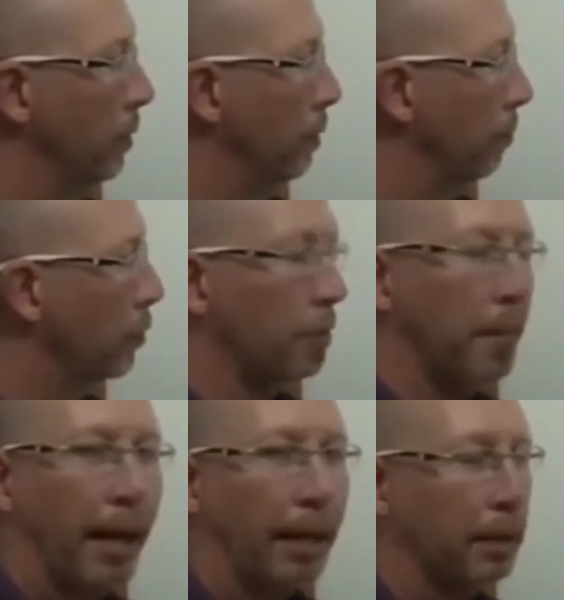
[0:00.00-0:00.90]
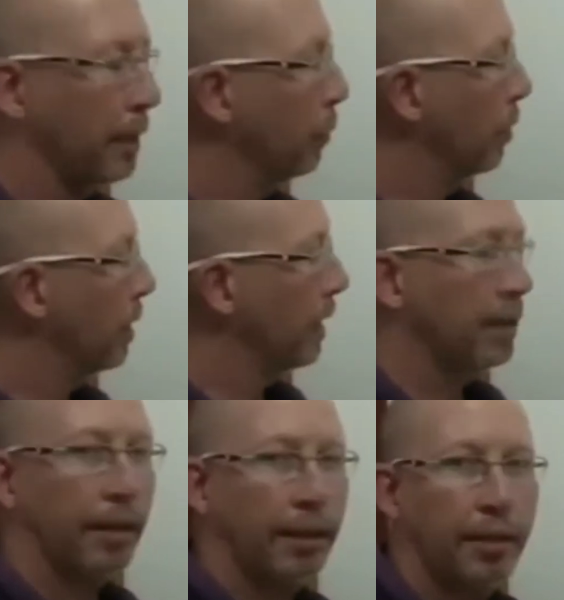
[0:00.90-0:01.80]
grammatically, you would think
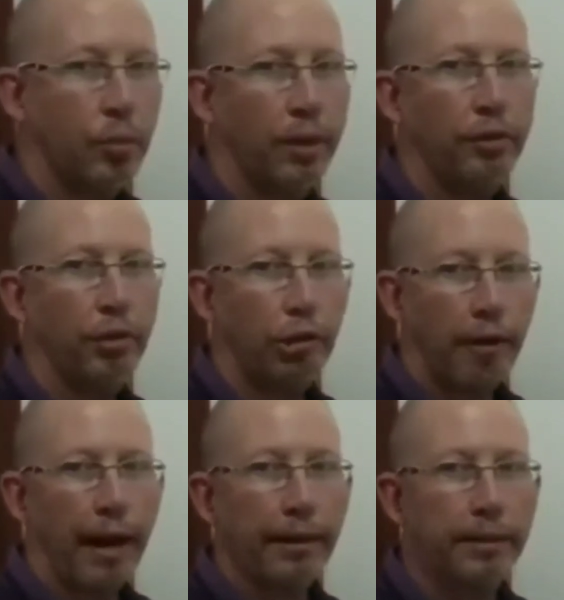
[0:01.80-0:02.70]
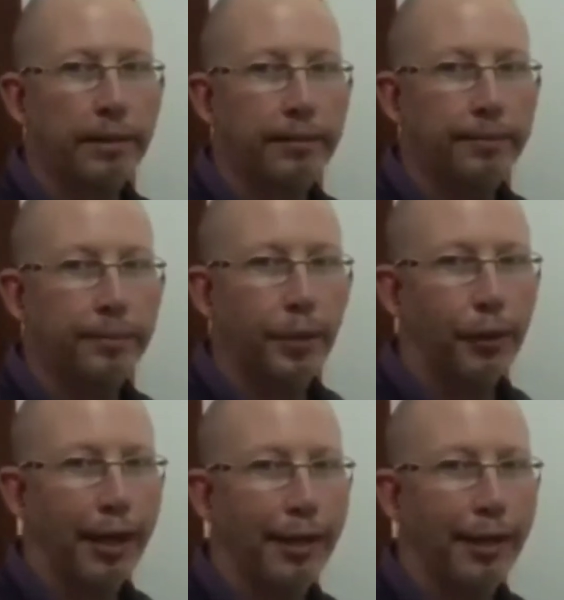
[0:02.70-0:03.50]
that this one's correct, okay?